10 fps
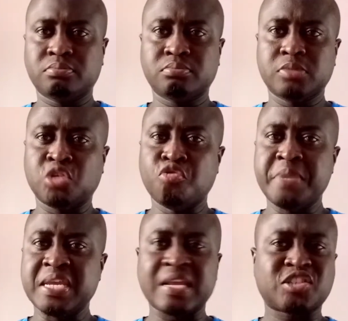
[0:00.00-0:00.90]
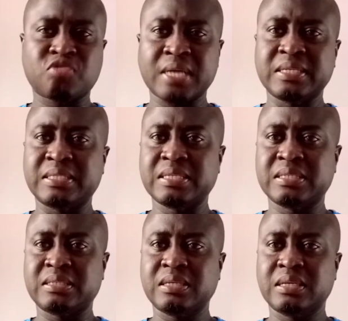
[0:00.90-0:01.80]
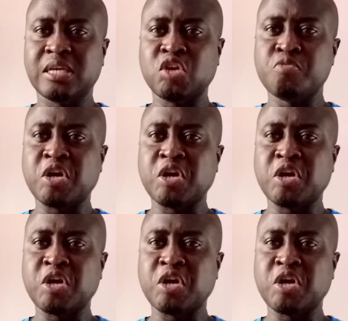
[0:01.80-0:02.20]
It could be industrial cities, it could be